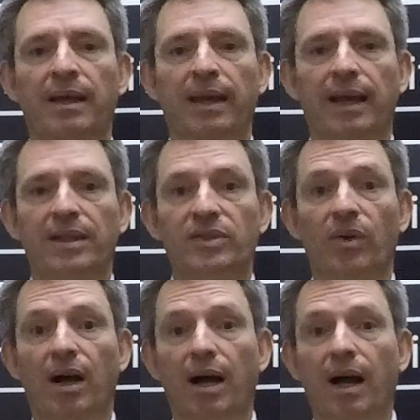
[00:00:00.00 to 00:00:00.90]
And
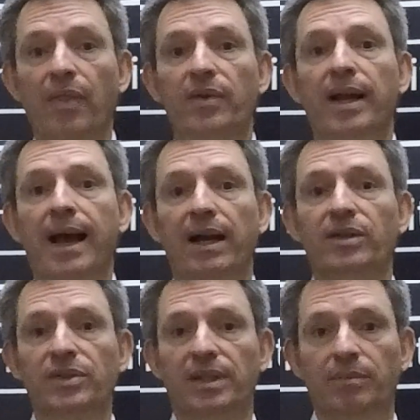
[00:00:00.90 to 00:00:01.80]
so other
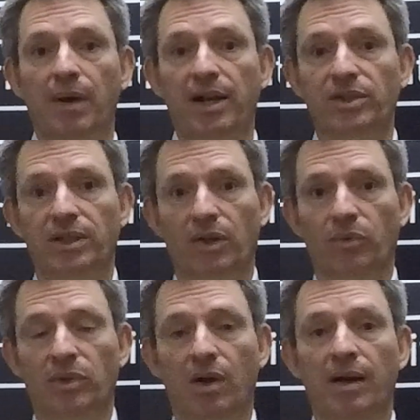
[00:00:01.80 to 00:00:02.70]
hackers can actually go
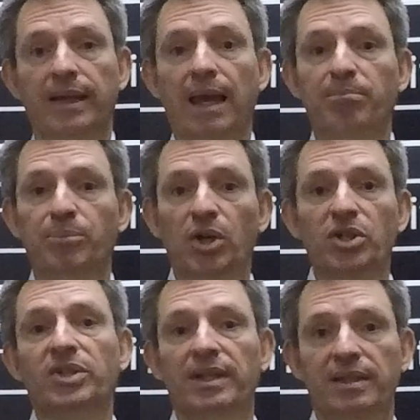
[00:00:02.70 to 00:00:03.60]
along and
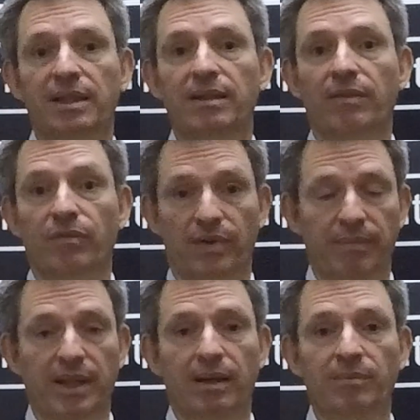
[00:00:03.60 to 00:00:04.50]
purchase
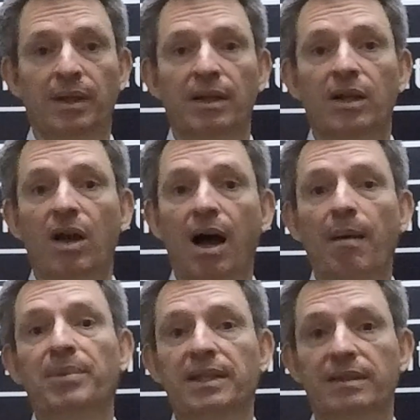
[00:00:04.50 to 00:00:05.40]
from them
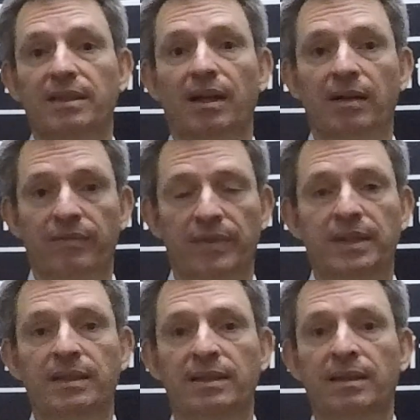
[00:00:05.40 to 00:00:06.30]
copies of
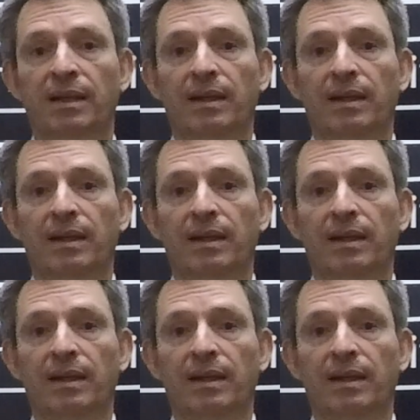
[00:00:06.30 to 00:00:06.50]
these